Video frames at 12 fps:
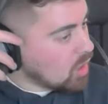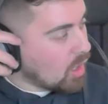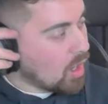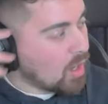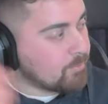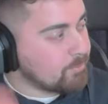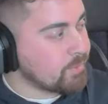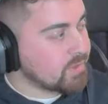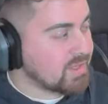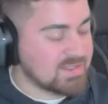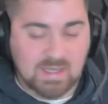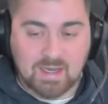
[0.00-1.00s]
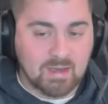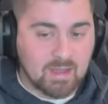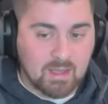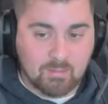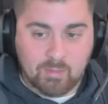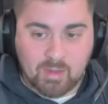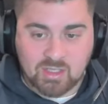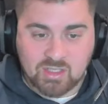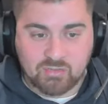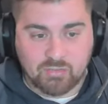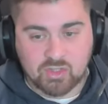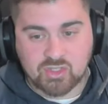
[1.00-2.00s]
um, but that's not on him. I mean, it's
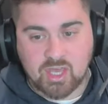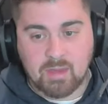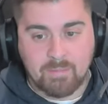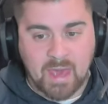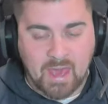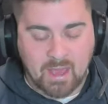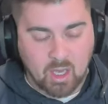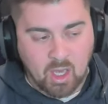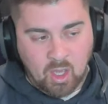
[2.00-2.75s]
his first game back.